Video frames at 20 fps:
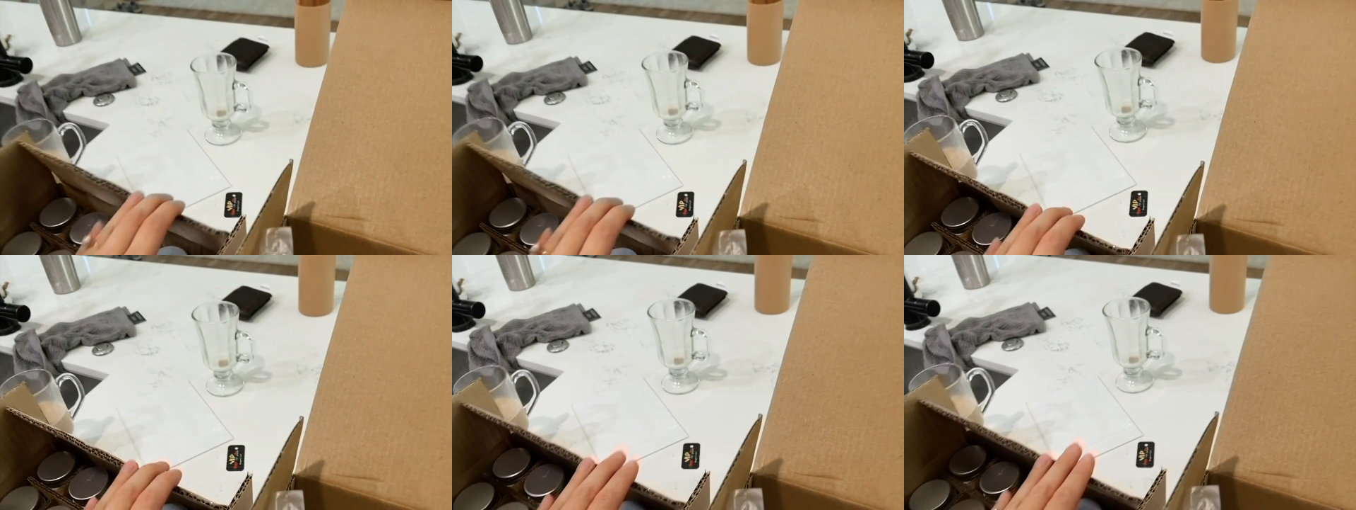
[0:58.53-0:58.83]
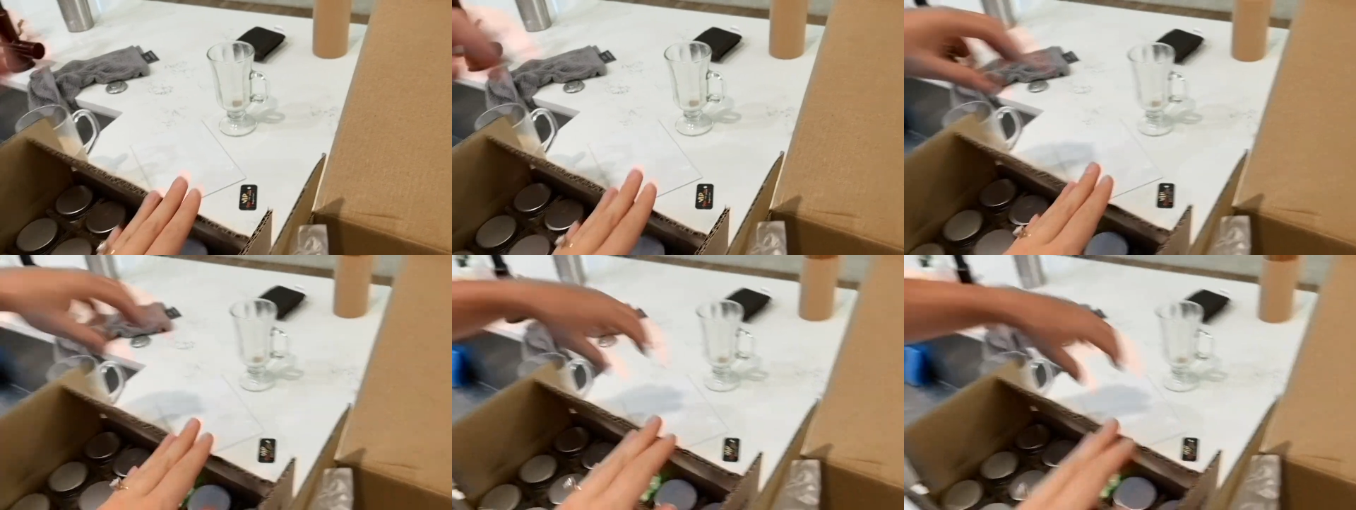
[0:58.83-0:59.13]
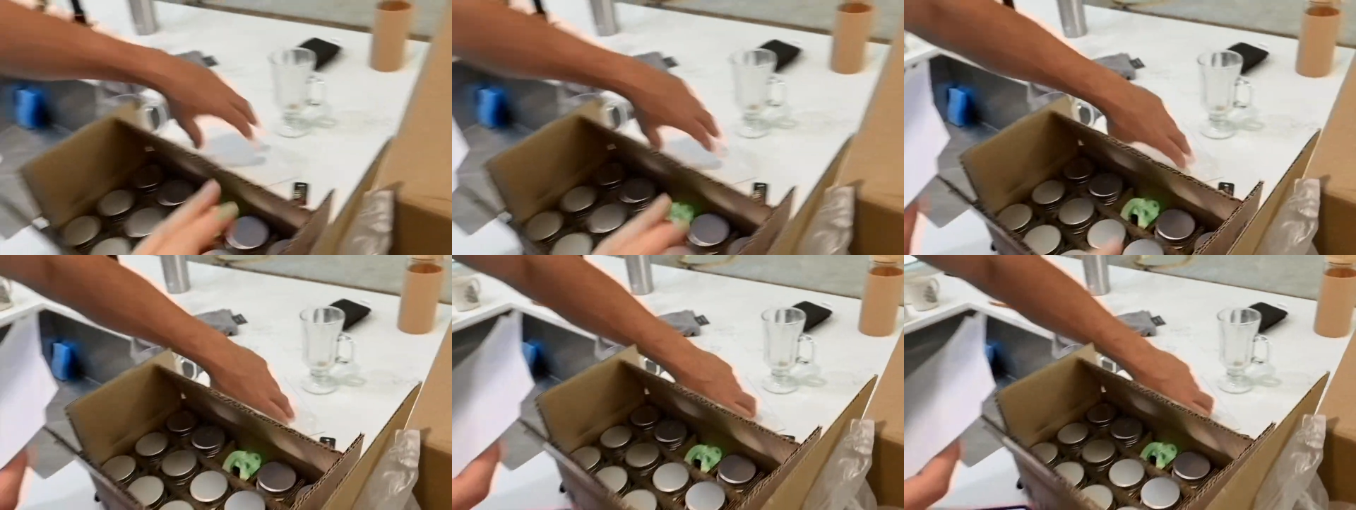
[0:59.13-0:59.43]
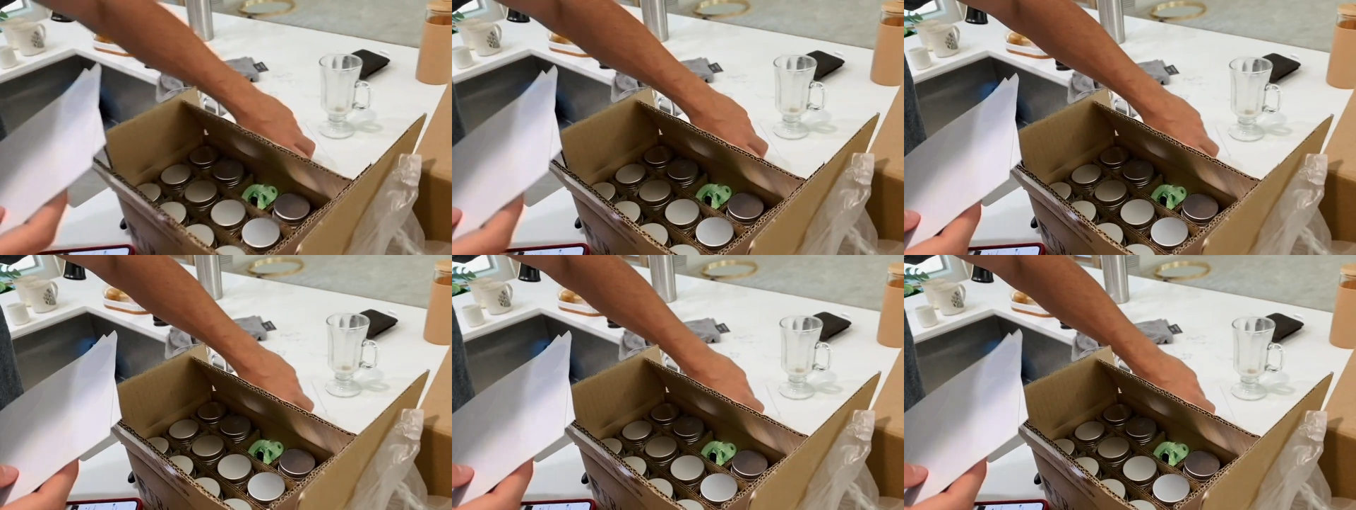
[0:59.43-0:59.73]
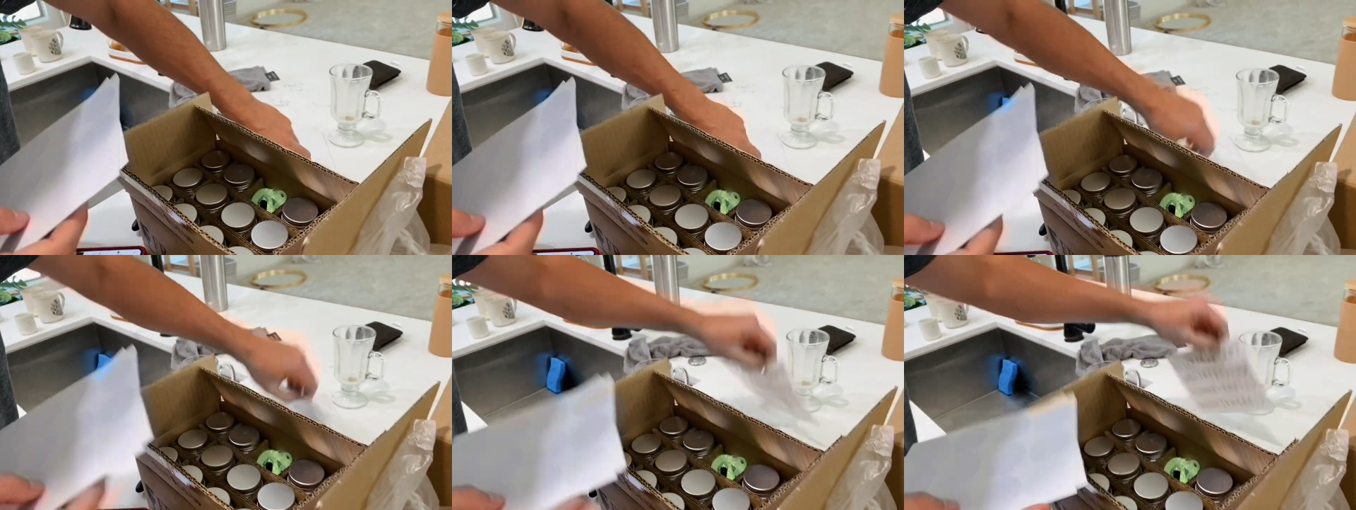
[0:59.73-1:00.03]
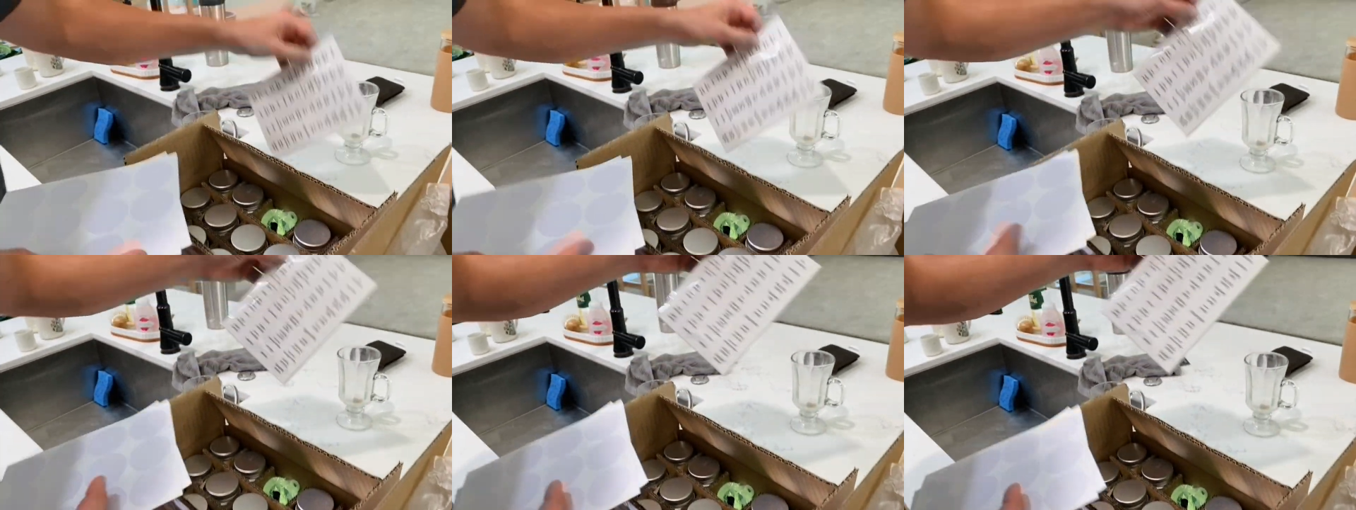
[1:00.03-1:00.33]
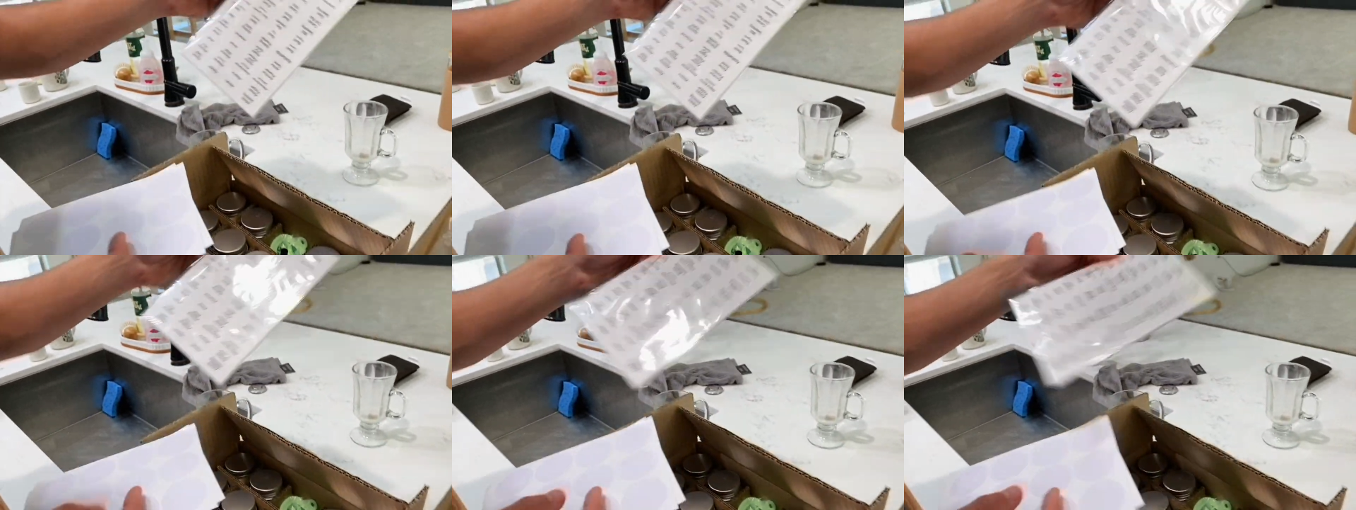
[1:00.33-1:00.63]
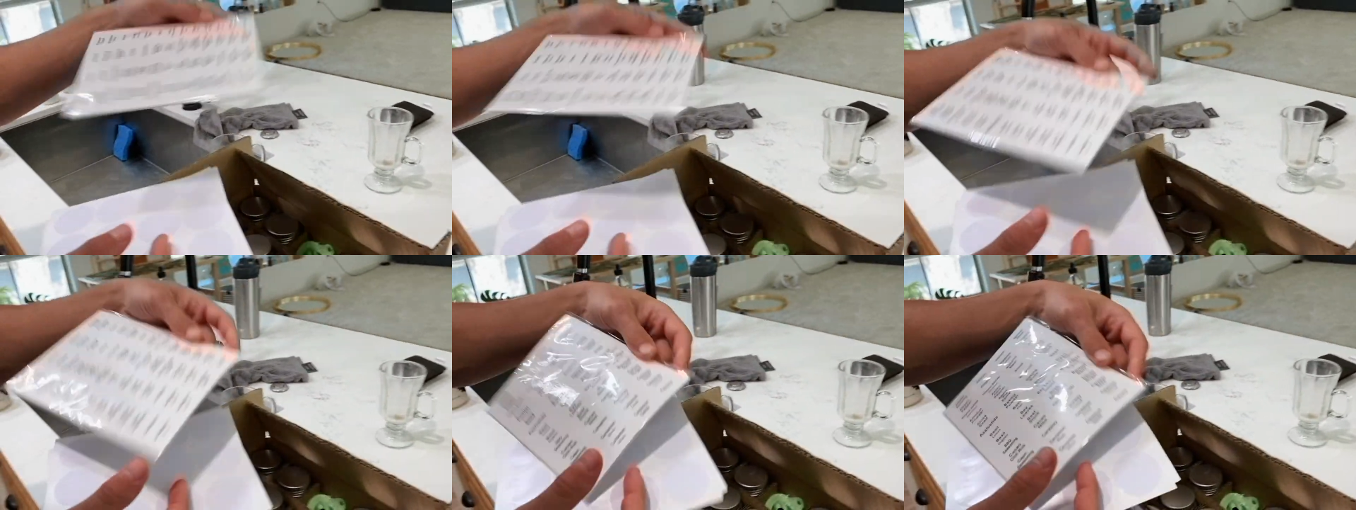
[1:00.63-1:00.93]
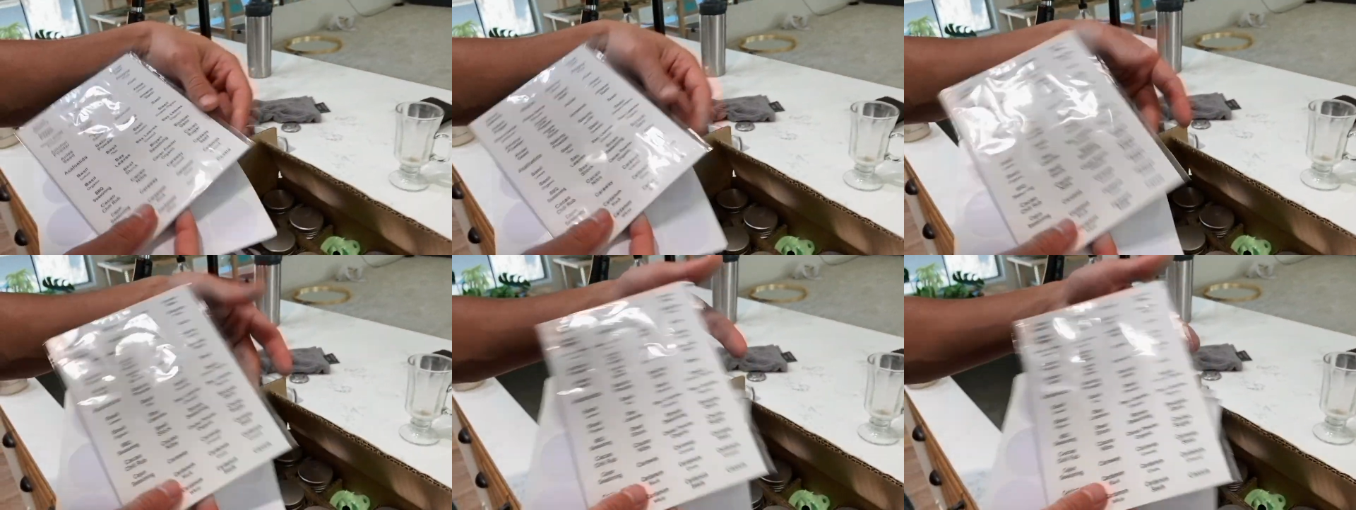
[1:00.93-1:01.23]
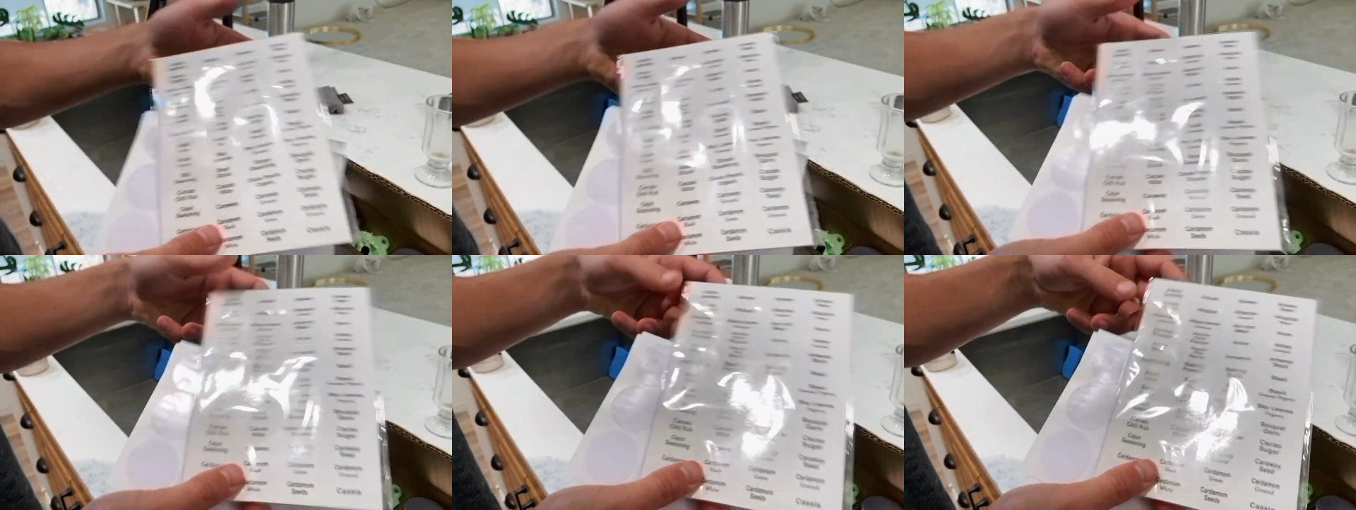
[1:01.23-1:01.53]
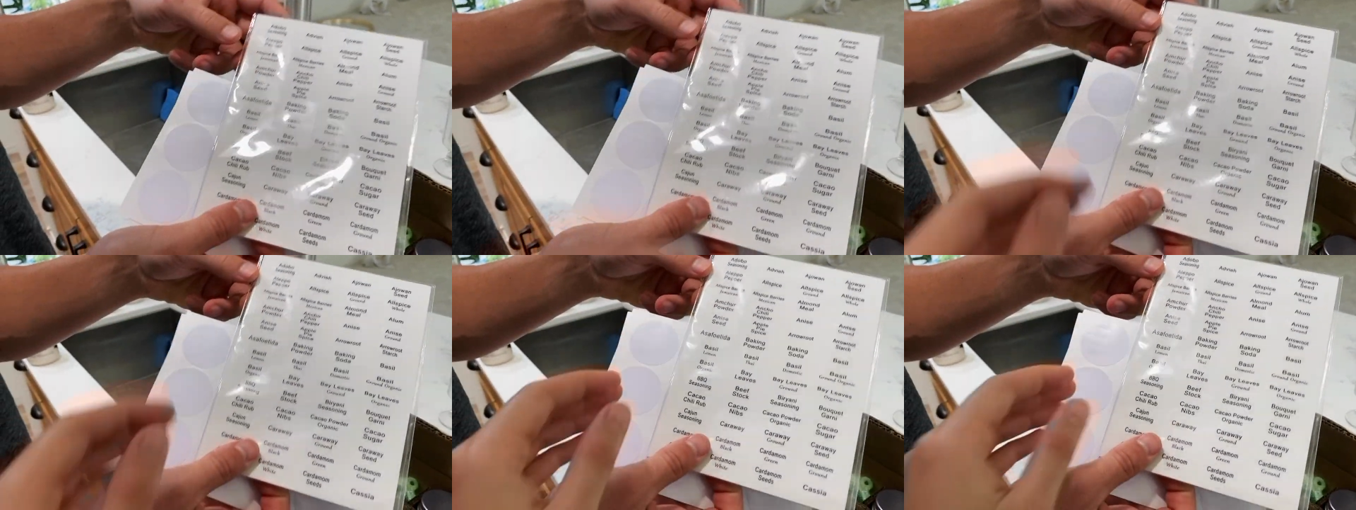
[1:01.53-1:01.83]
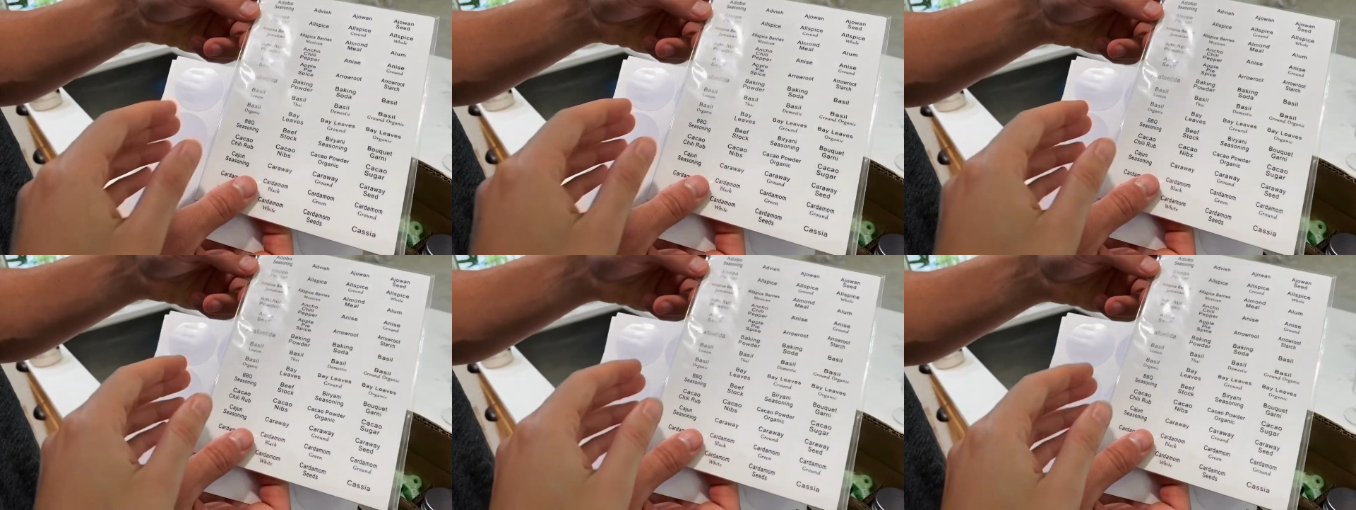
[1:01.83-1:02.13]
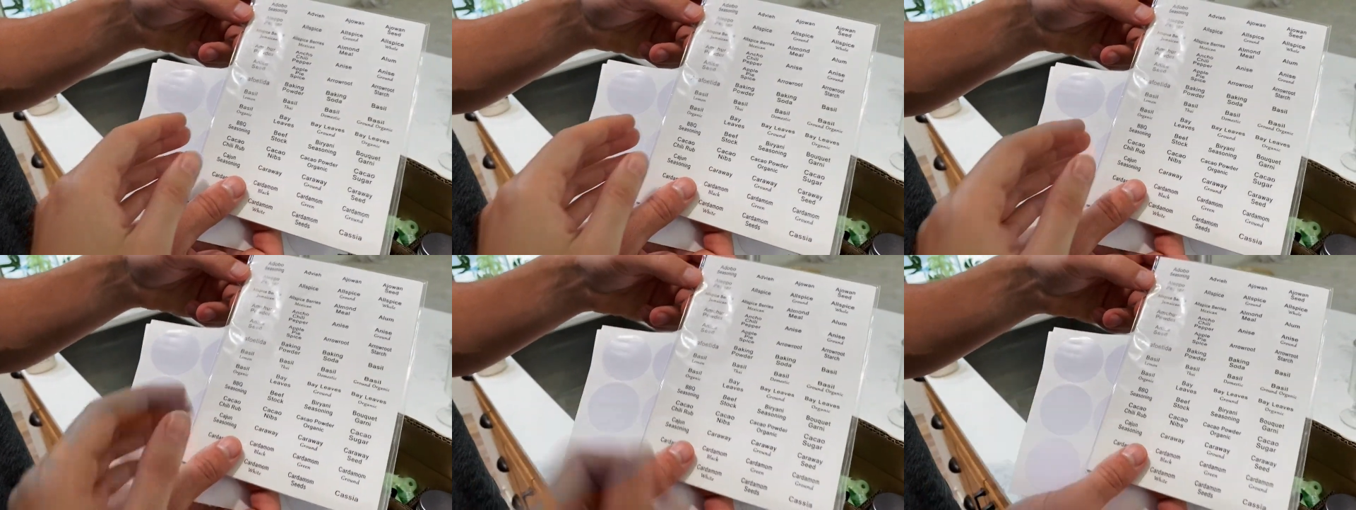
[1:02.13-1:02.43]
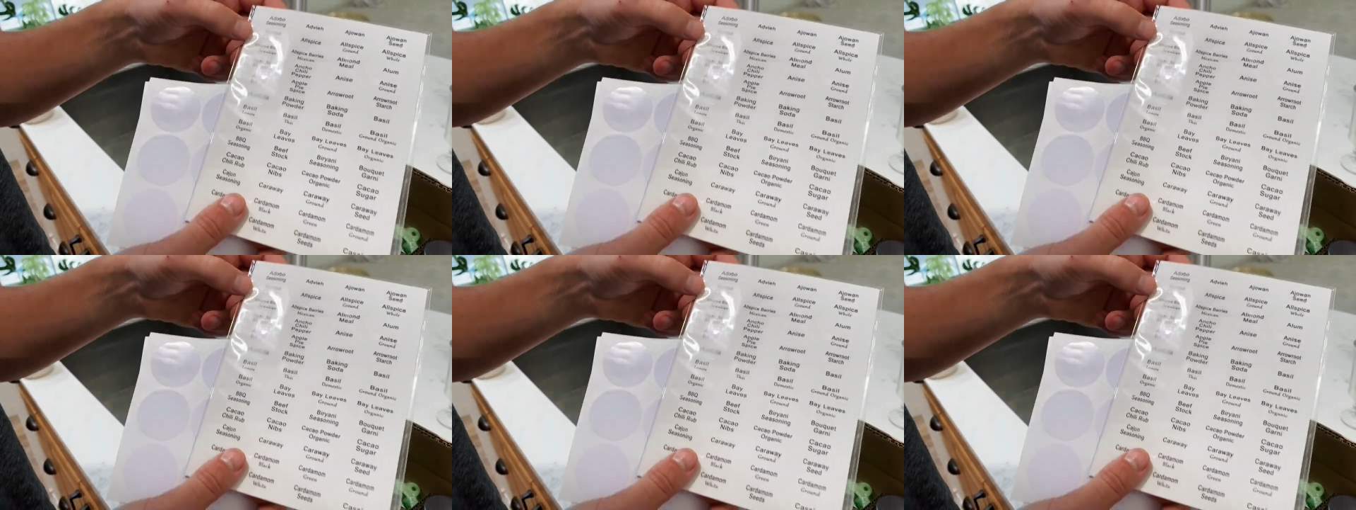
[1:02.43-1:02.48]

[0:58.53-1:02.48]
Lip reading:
Nobody's mouth can be seen.